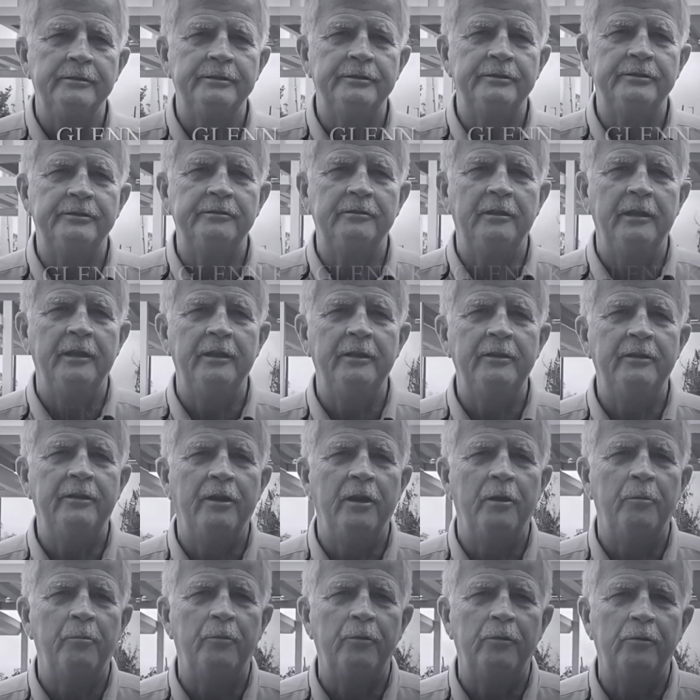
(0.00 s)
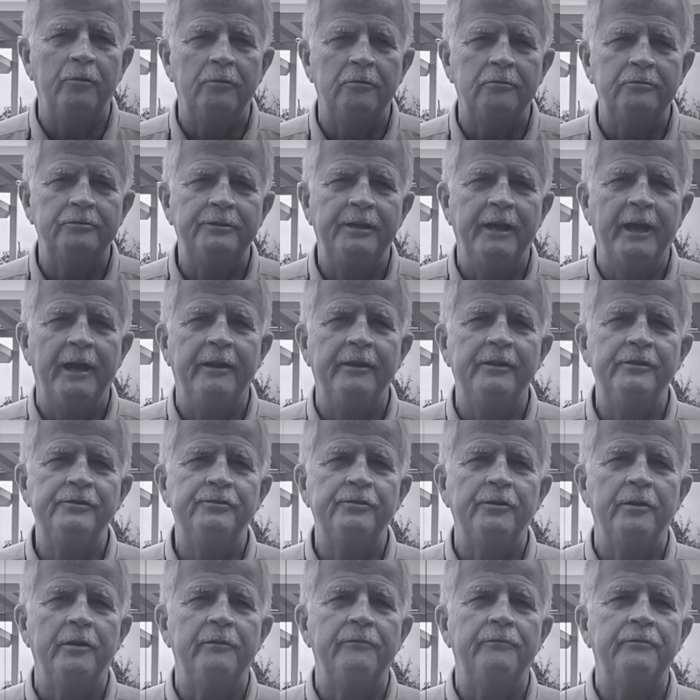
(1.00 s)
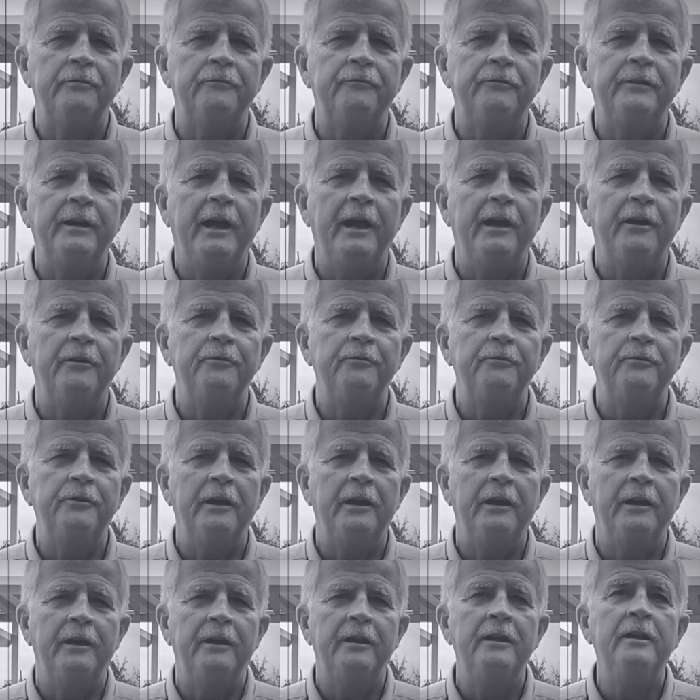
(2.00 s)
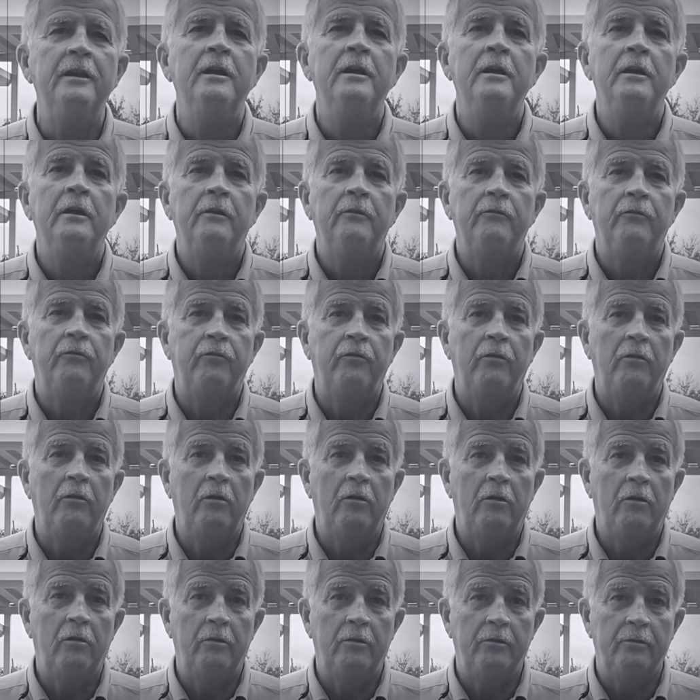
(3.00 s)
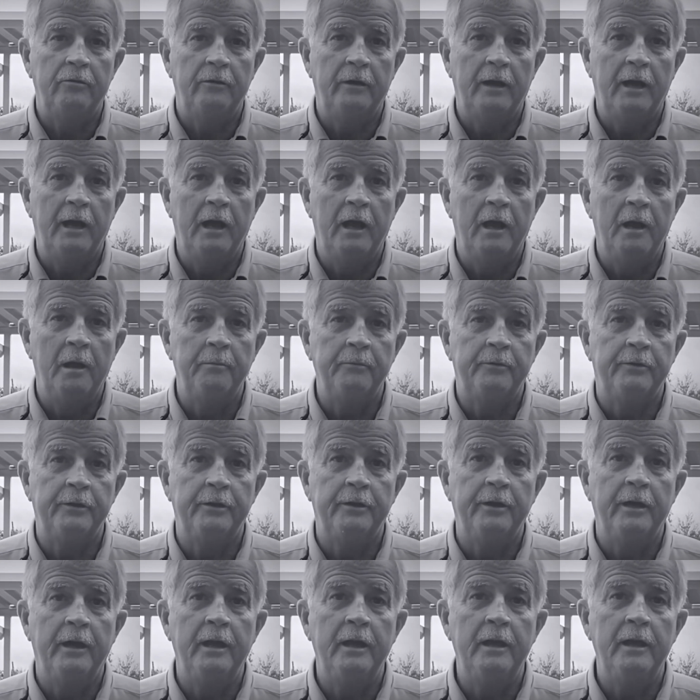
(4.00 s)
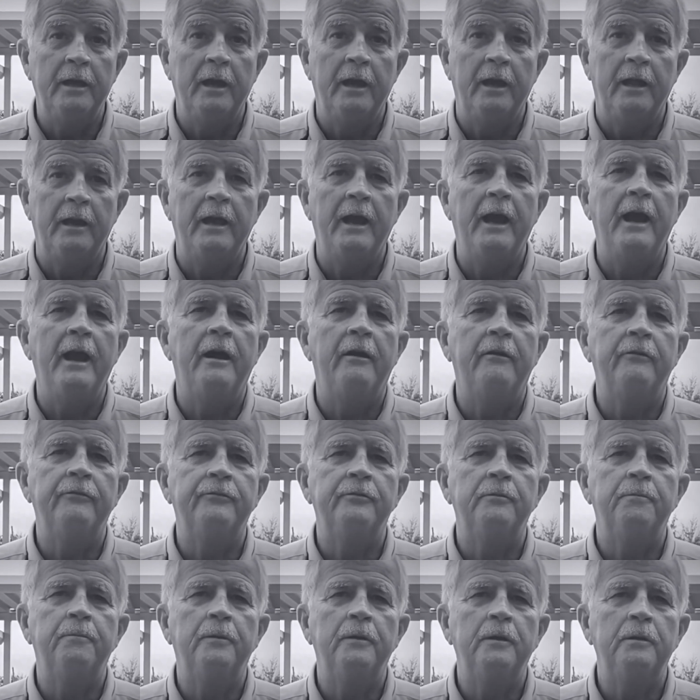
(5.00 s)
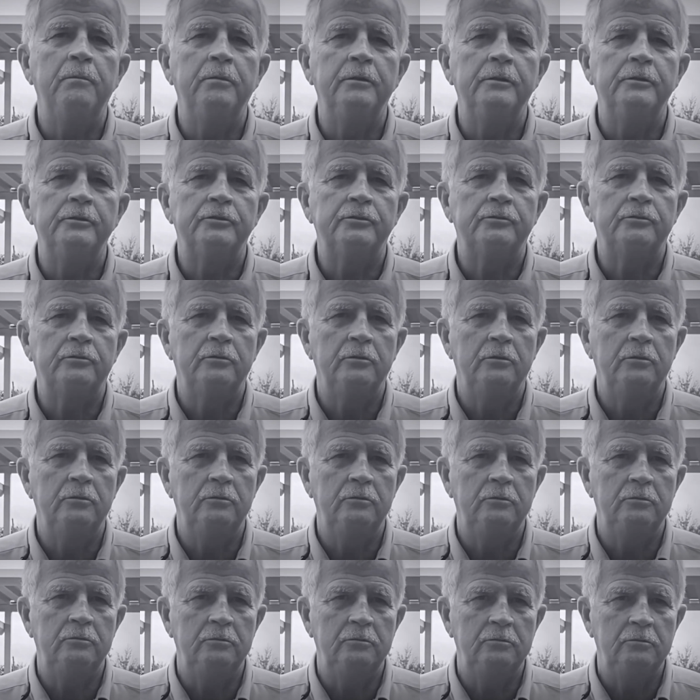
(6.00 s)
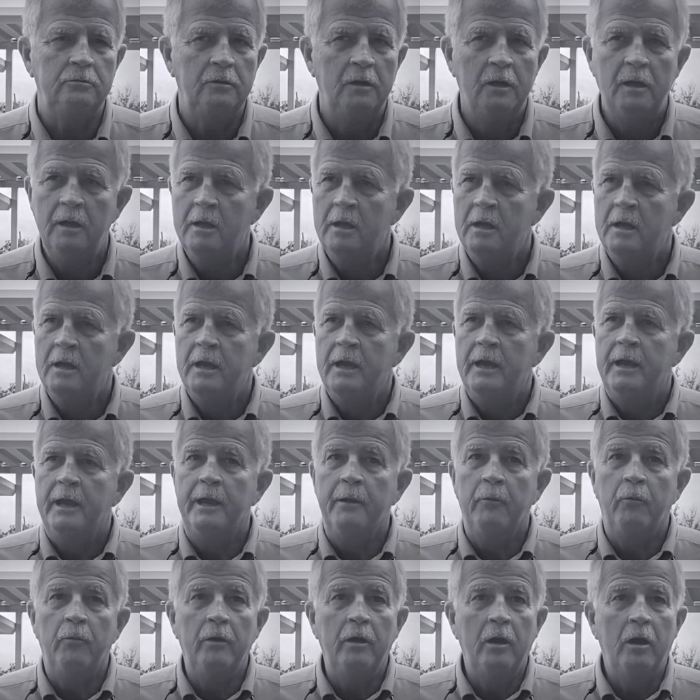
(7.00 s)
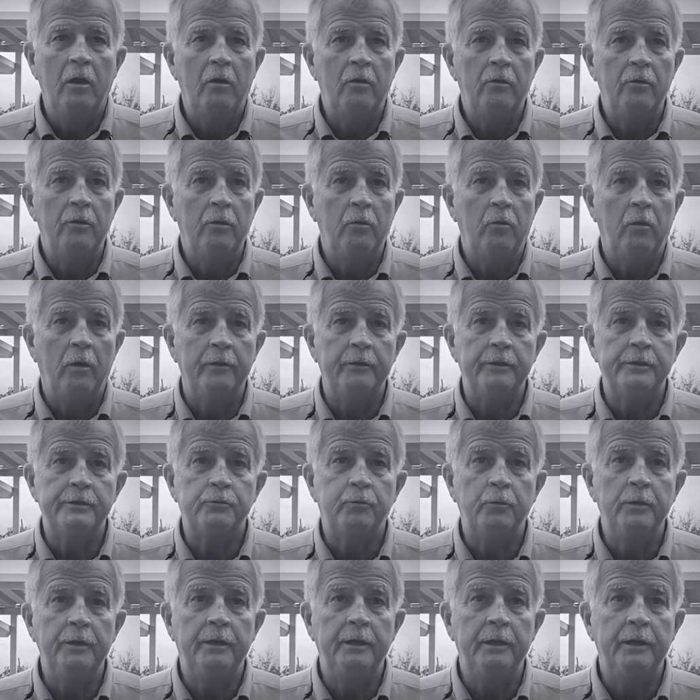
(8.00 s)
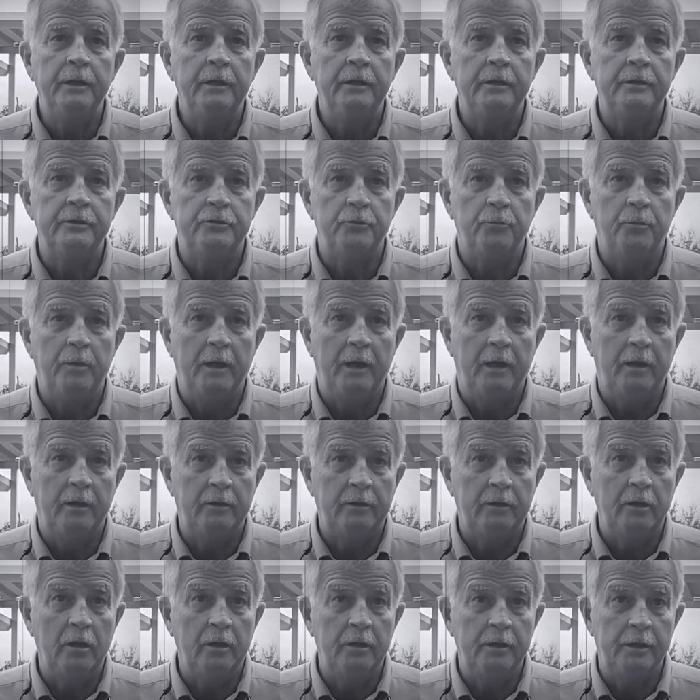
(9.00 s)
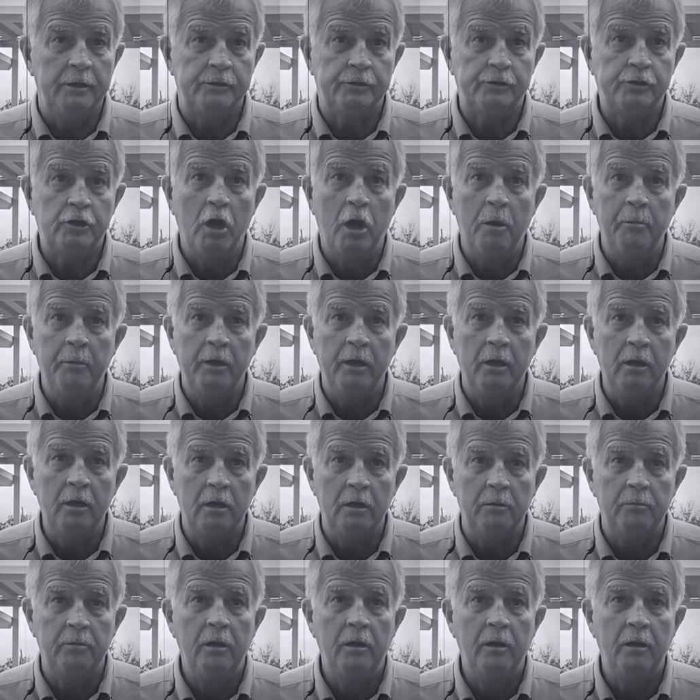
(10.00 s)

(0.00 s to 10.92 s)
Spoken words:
This is Glenn Kimbrel, County Sheriff of Calhoun County, Florida. I'm today at Alpha Public School. And we all know what this weekend is about. It's coming up.